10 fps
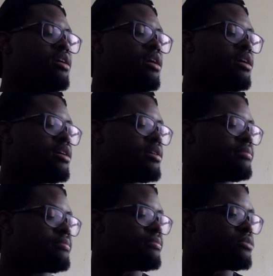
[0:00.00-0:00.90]
um
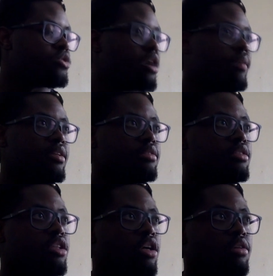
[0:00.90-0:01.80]
so i've been
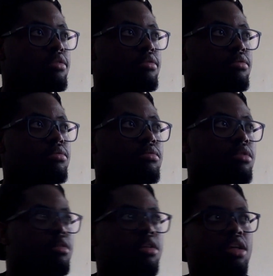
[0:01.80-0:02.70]
you know
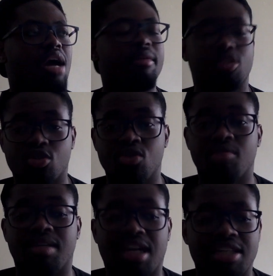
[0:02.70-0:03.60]
i'm in school
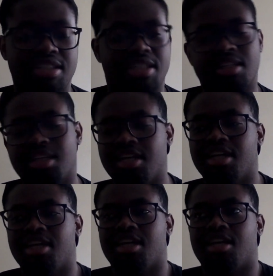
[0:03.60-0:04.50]
i'm a college kid
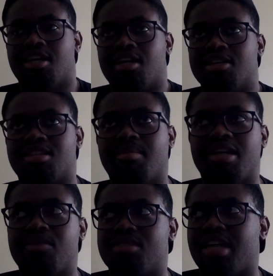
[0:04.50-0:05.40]
uh
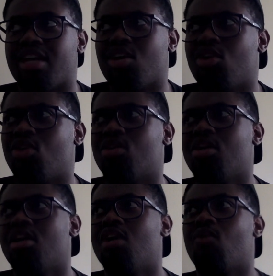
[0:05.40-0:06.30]
somebody was like oh
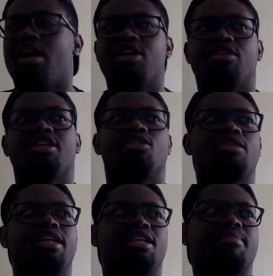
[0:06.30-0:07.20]
why you think you
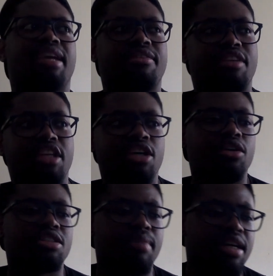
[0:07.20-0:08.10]
need to make
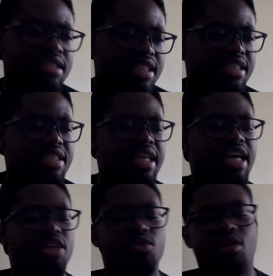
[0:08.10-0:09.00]
videos about this and
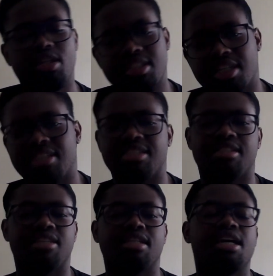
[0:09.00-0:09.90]
that, you only such and
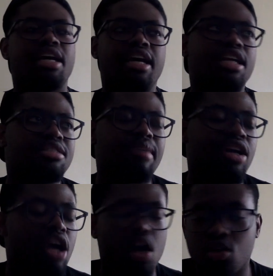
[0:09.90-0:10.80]
such. It doesn't
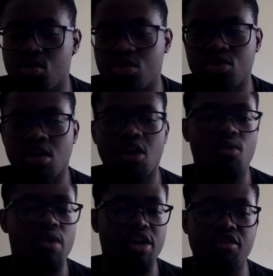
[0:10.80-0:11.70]
matter how old you are,
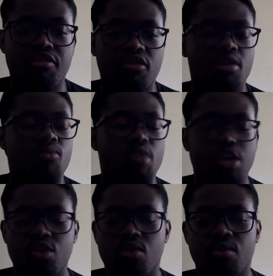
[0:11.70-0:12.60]
where you from, where
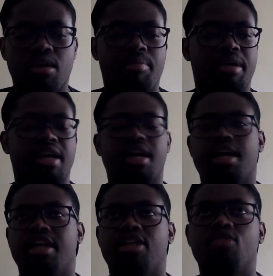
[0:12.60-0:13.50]
you grew up at.
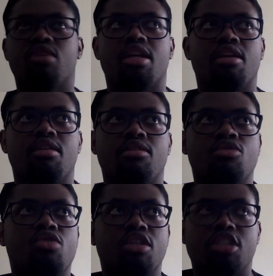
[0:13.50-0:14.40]
You can
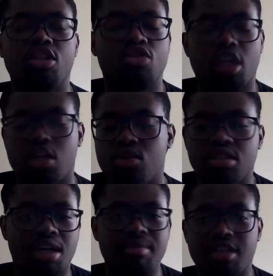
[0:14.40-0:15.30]
you can still try to do
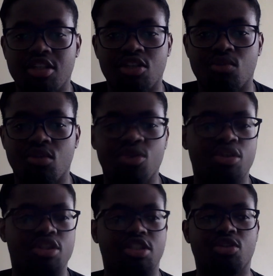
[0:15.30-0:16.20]
some good in the world.
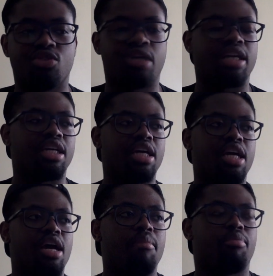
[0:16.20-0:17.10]
You can still try to
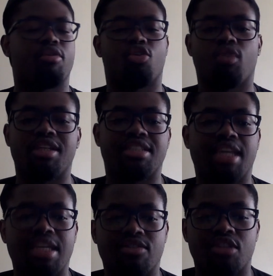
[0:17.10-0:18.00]
progress
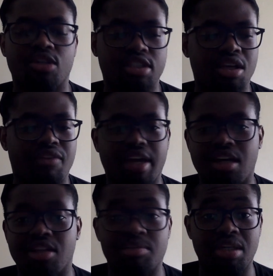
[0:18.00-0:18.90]
things for yourself and
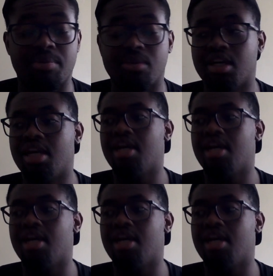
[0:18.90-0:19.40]
other people.